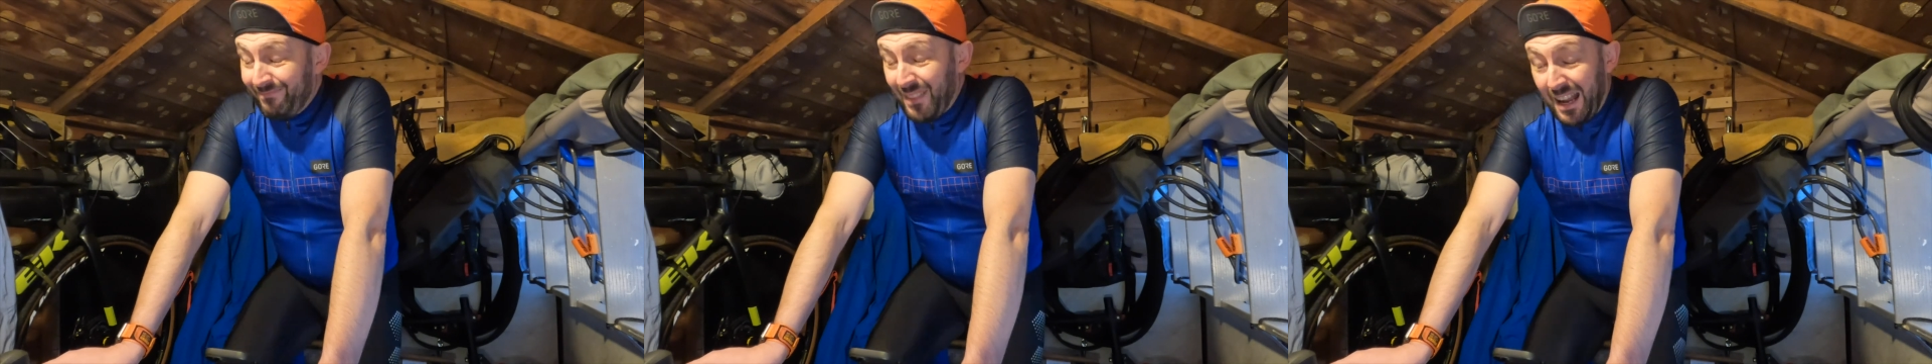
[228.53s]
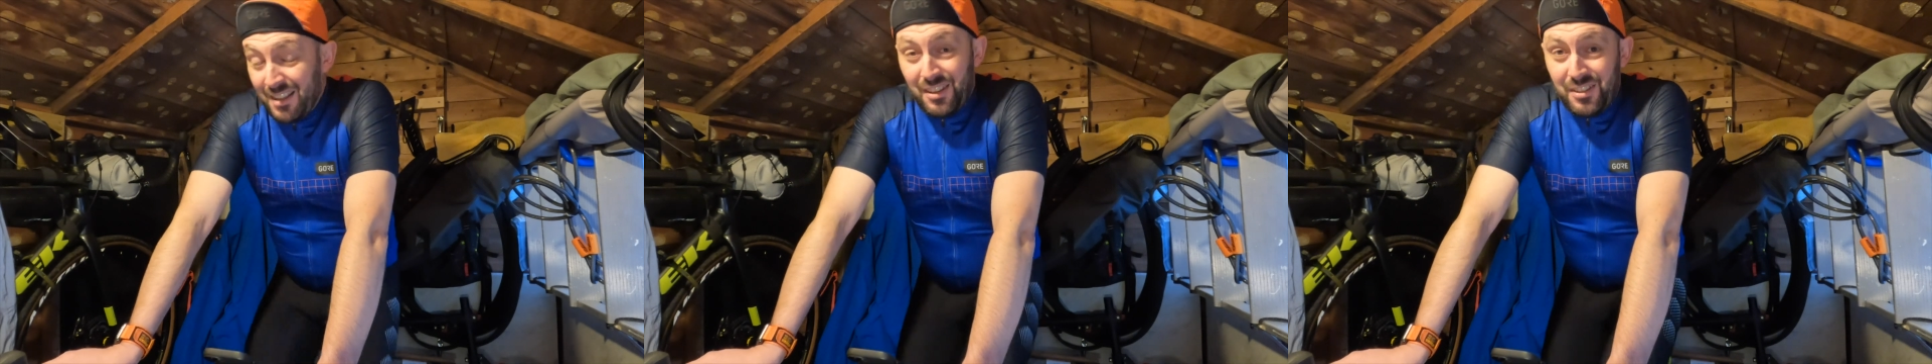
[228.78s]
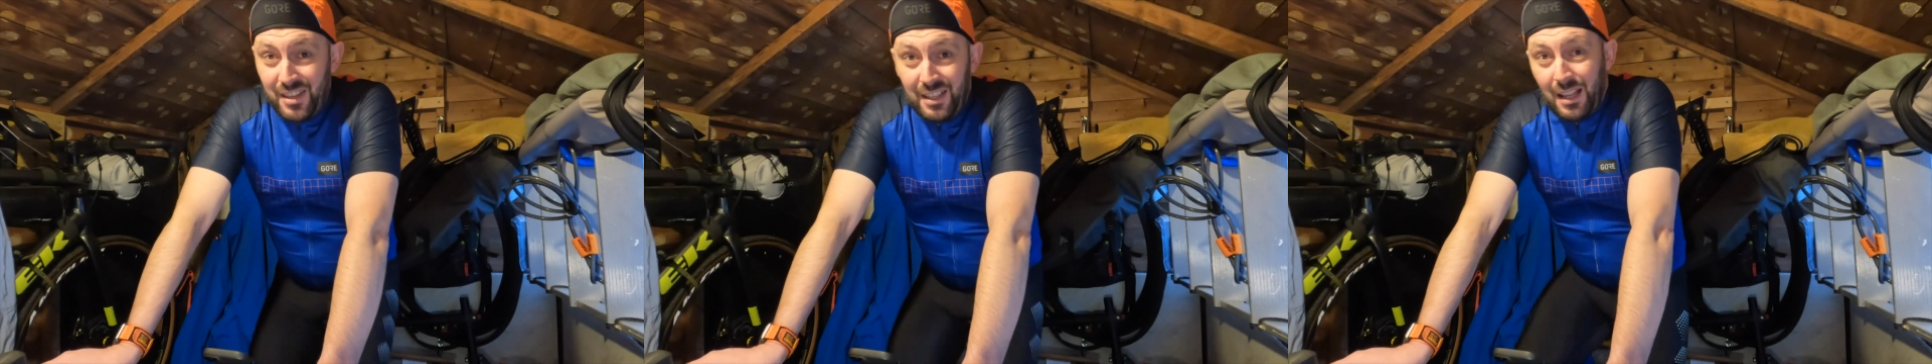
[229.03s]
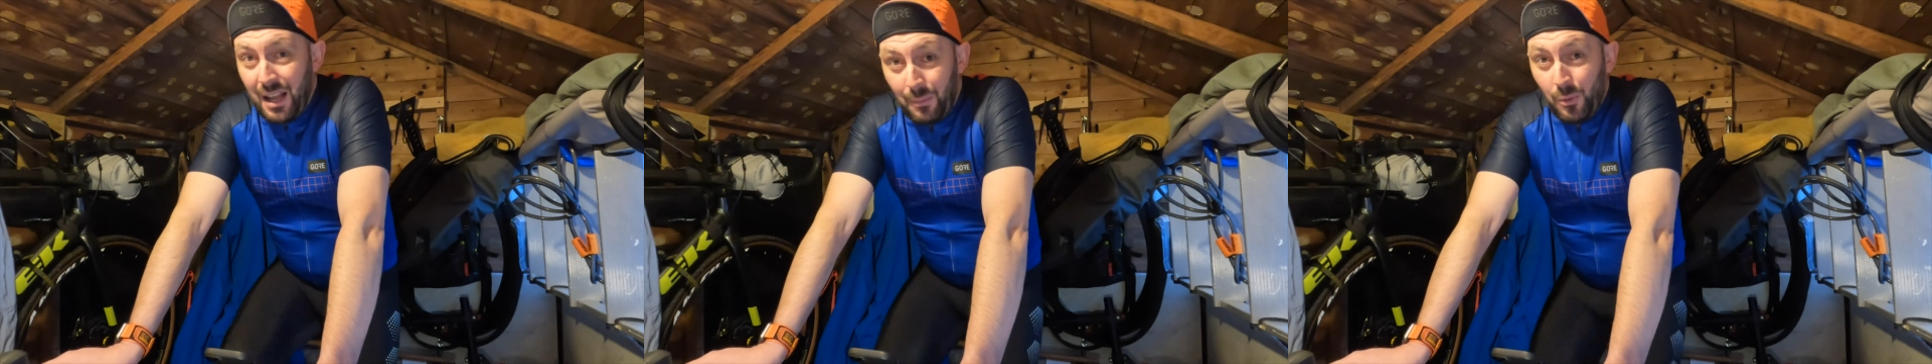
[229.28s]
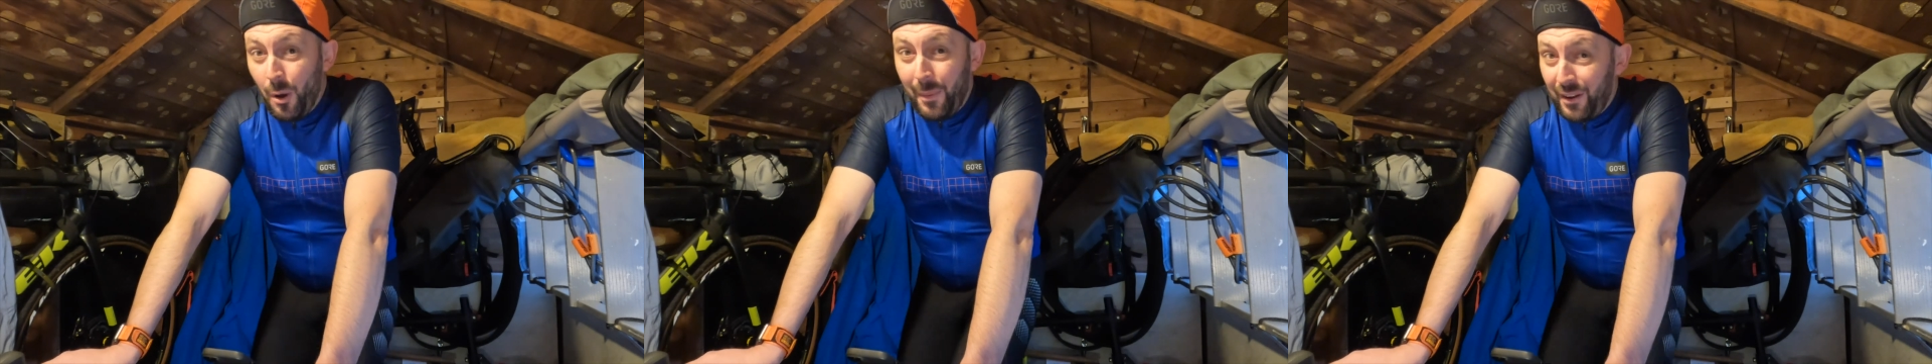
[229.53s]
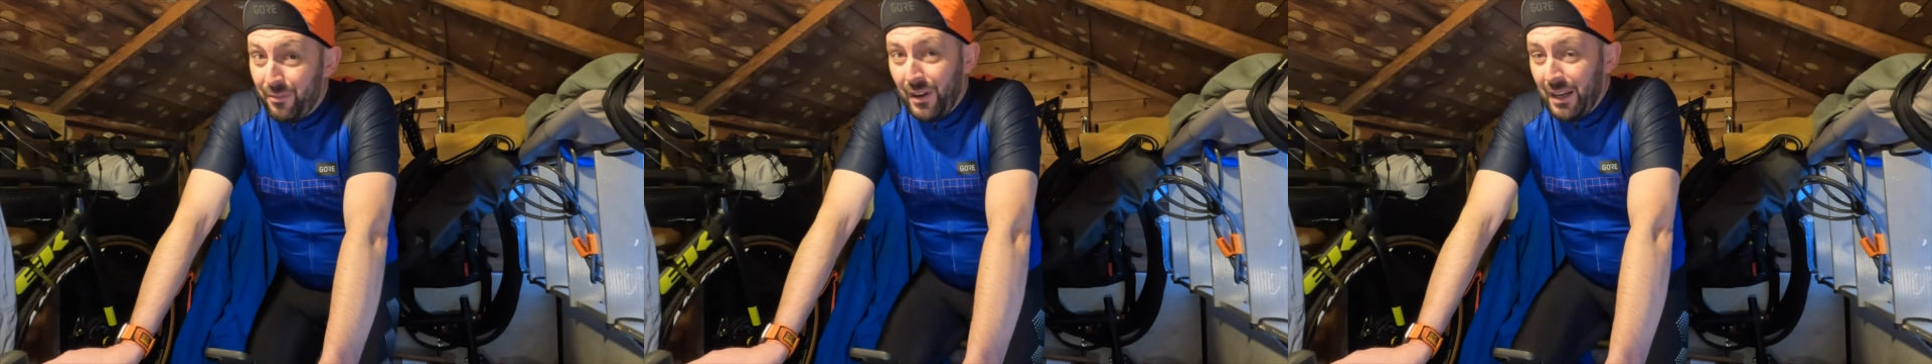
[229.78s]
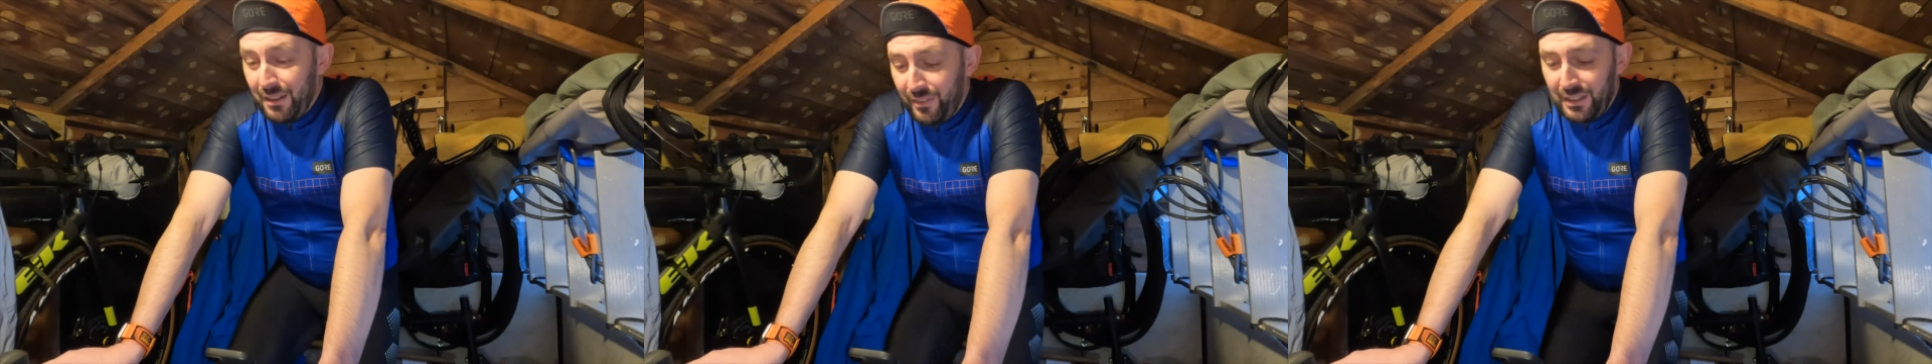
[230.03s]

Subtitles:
As I said, I'm not a big fan of